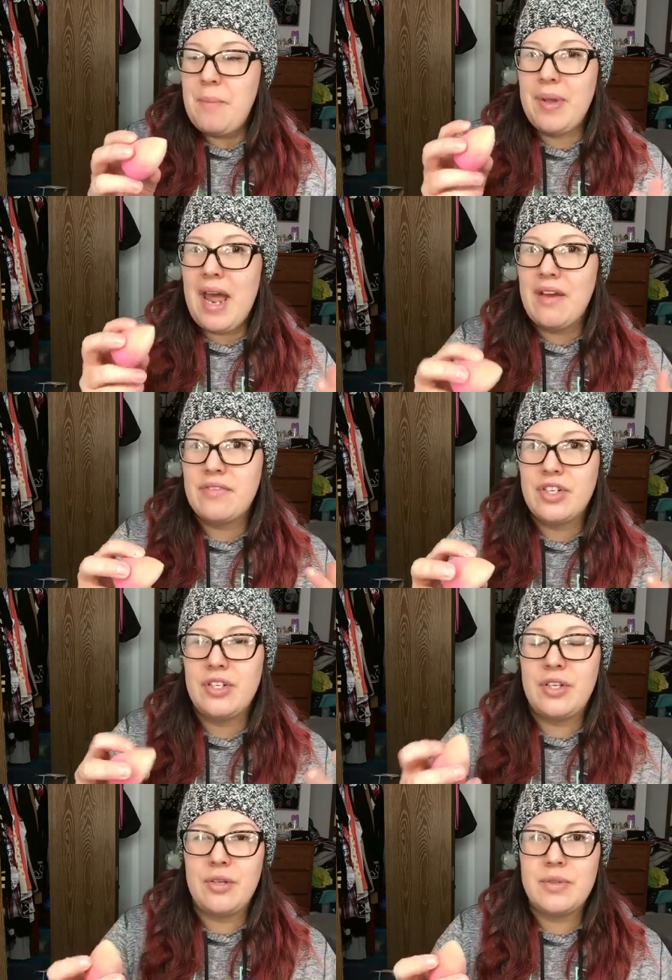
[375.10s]
but after
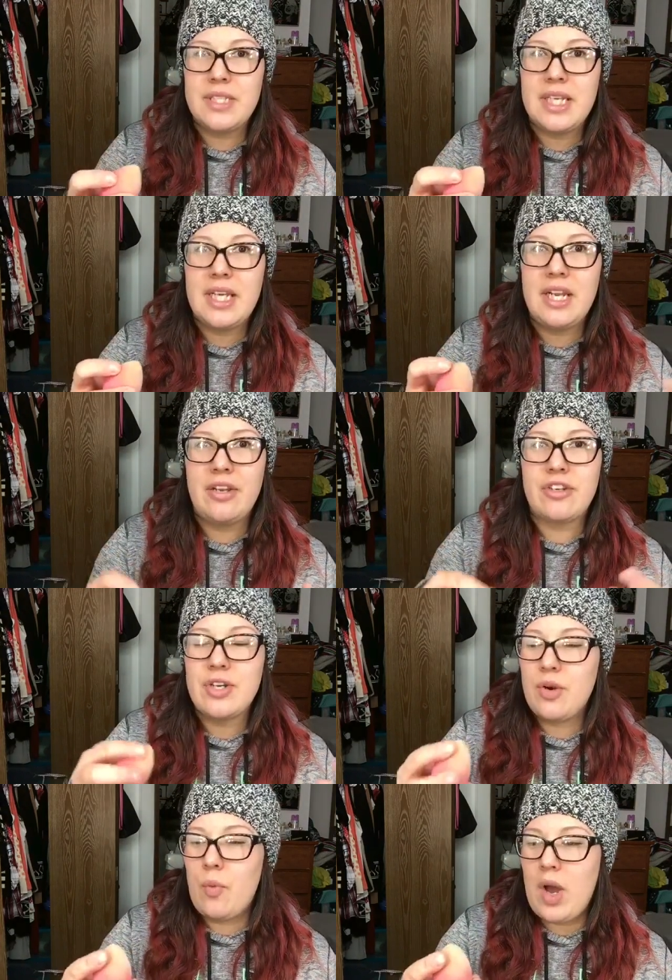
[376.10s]
you use it and you
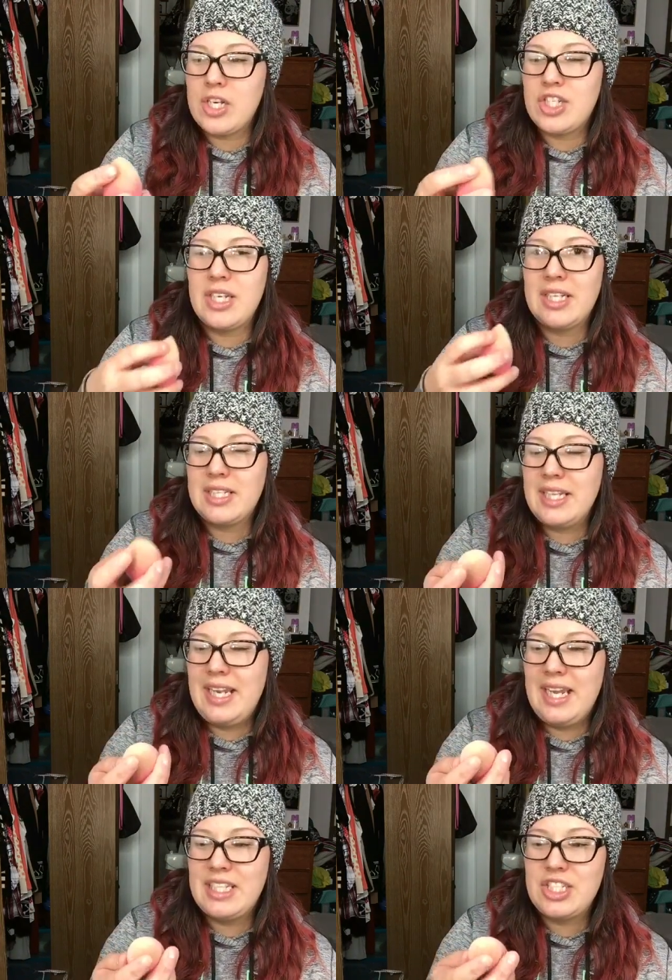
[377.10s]
try to wash it and
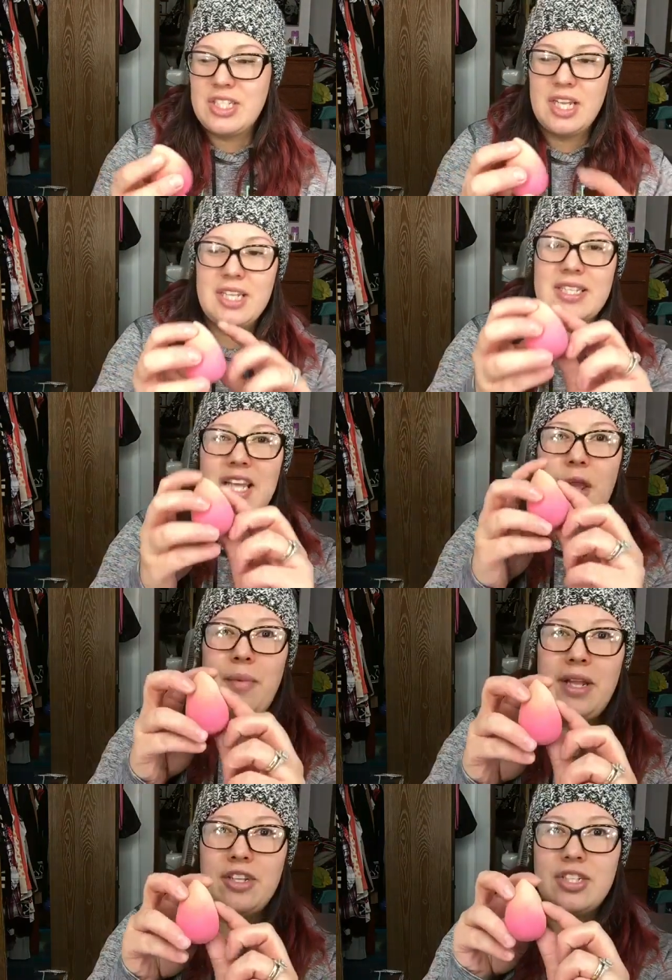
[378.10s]
clean it, it's just not the same.
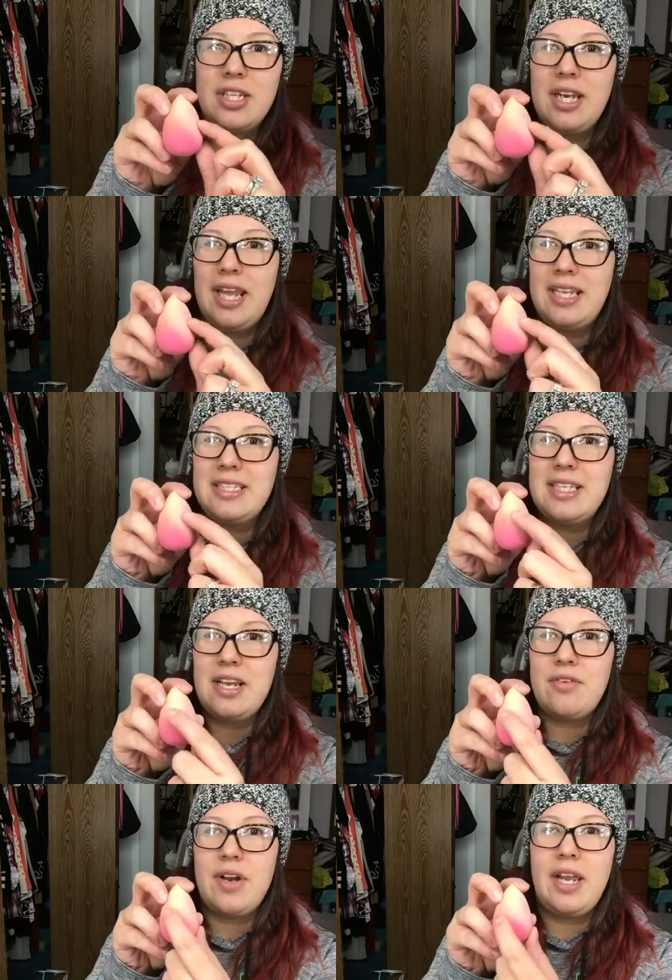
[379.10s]
Like, there's an
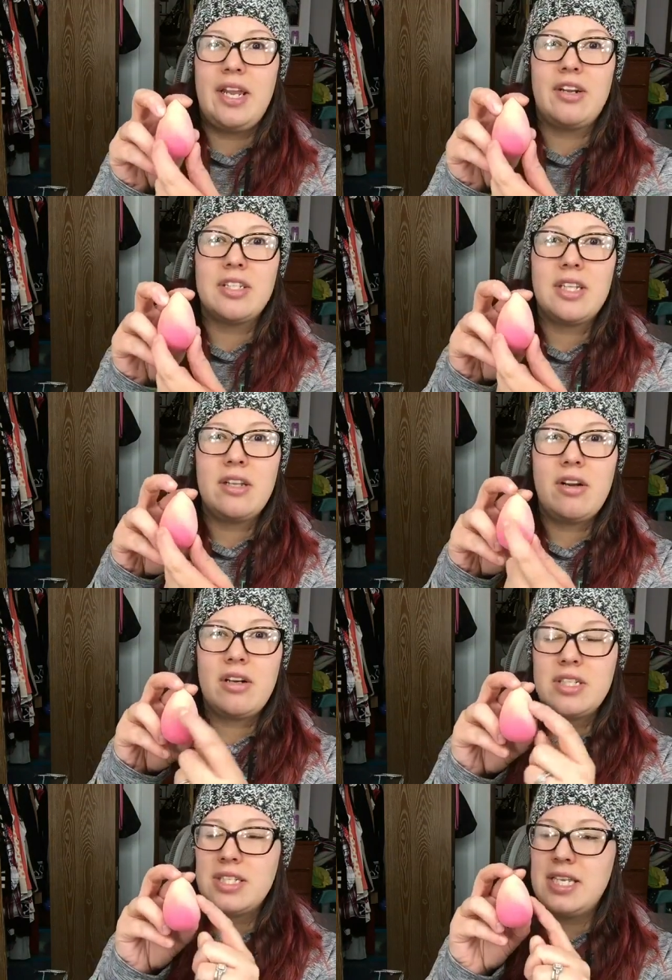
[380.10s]
indent right here. It's a little
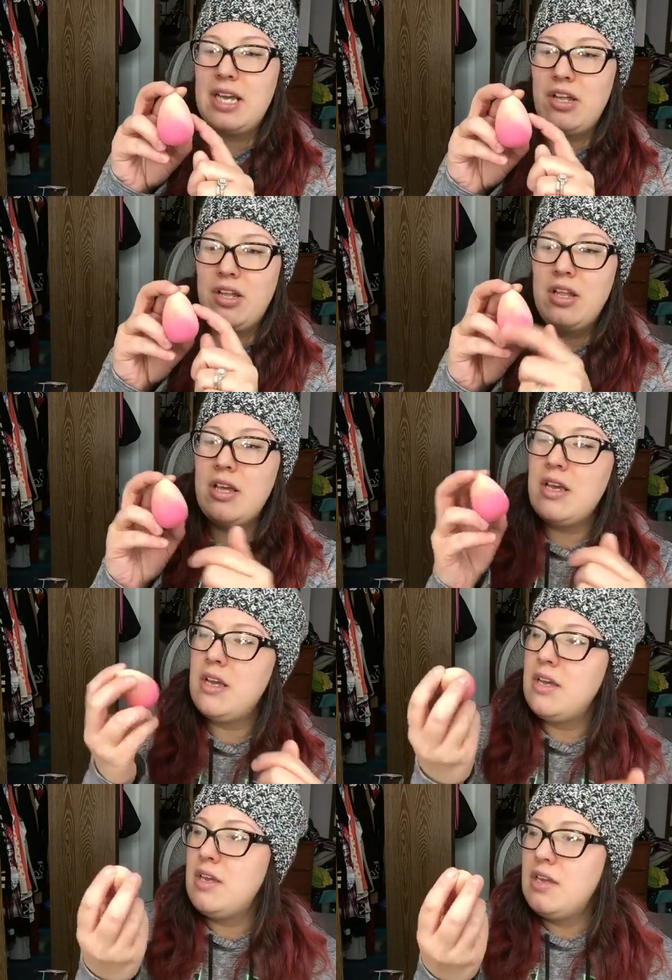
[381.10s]
hard to tell
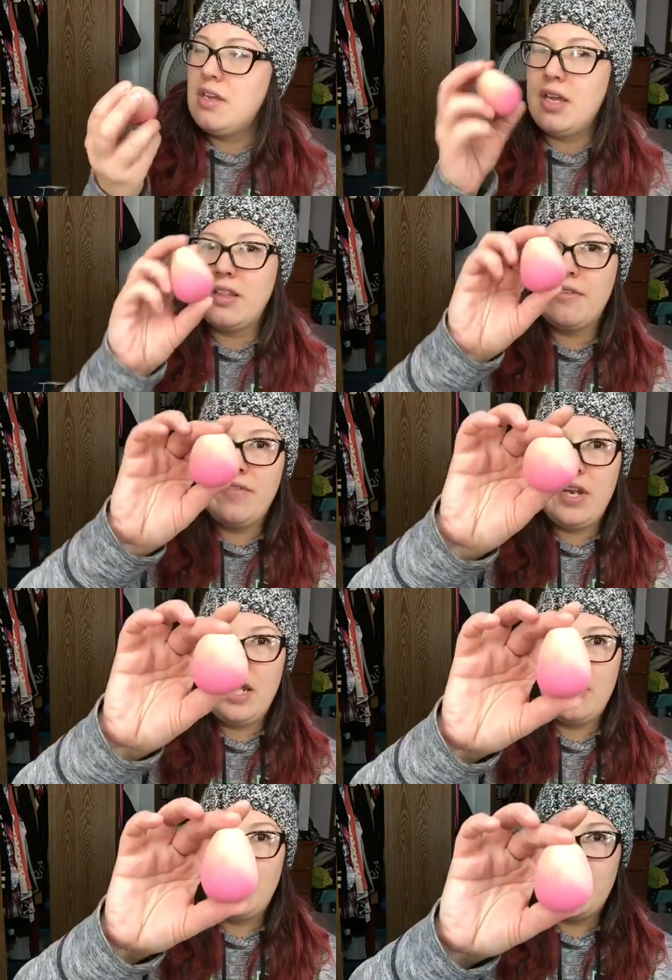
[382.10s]
in the
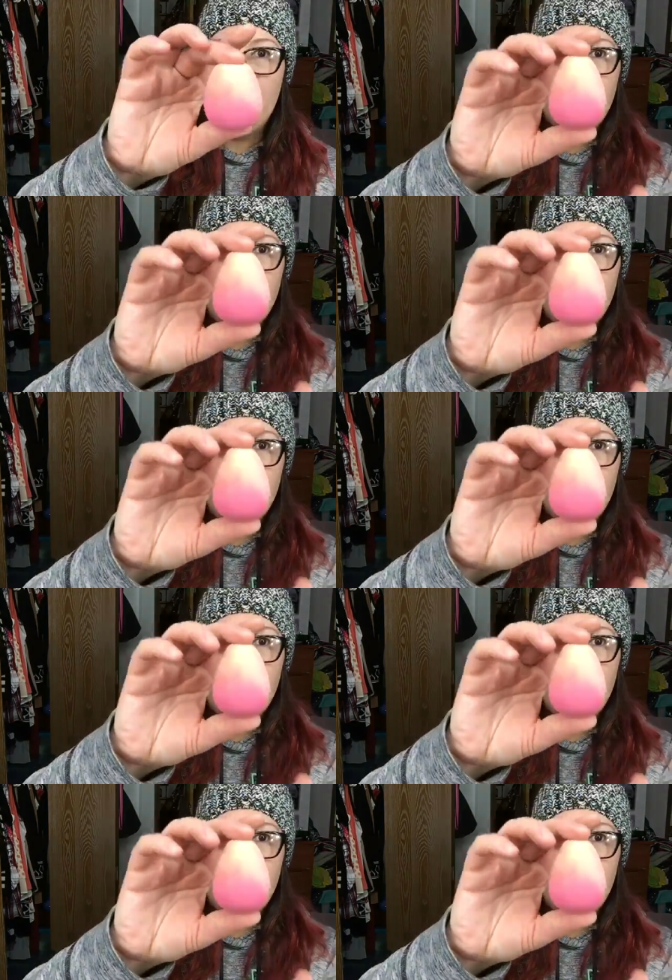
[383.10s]
video,